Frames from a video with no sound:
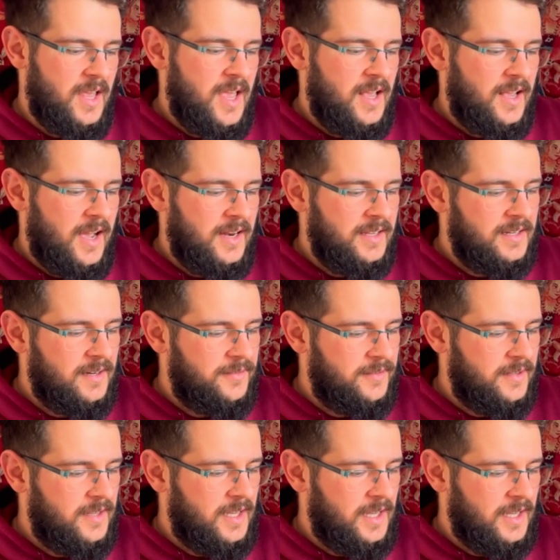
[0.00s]
calligraphy
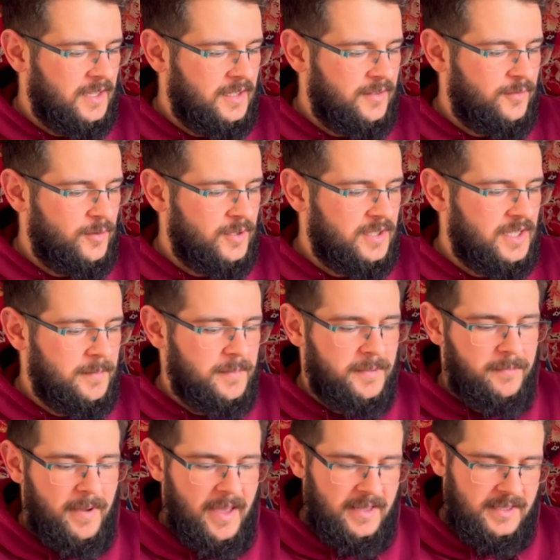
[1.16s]
ink for dip
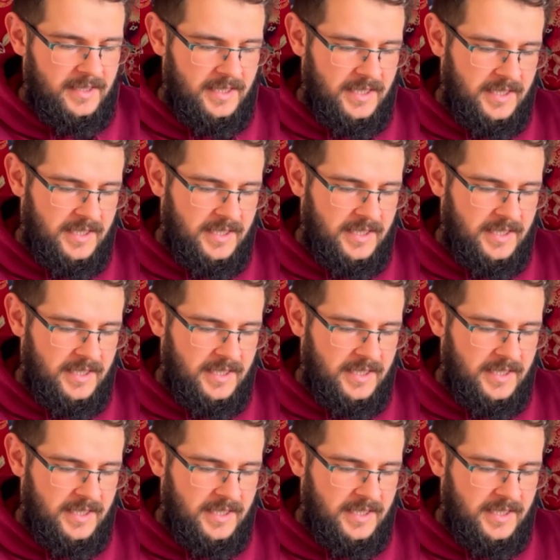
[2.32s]
pens.